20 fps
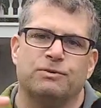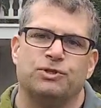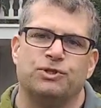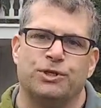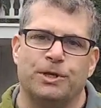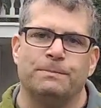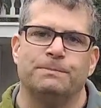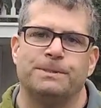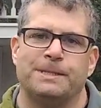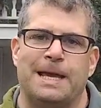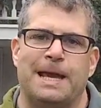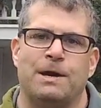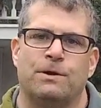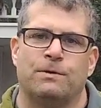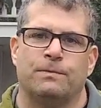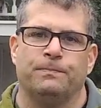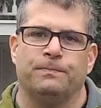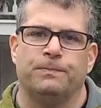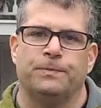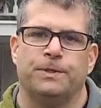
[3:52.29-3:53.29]
jumps
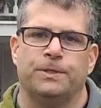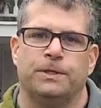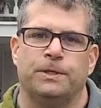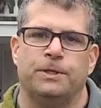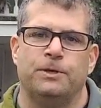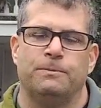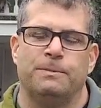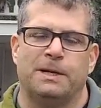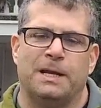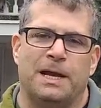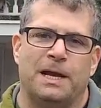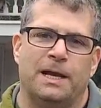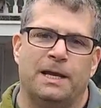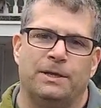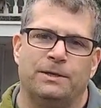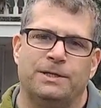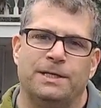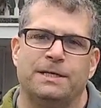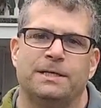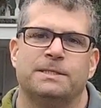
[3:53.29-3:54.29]
out to the human eye,
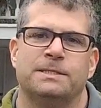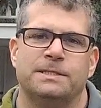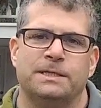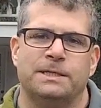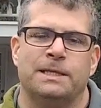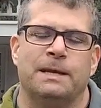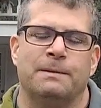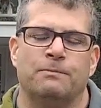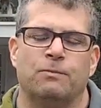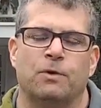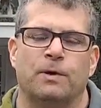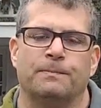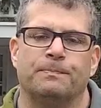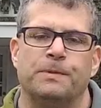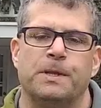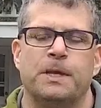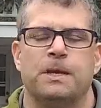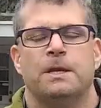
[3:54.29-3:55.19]
you tend to see that more.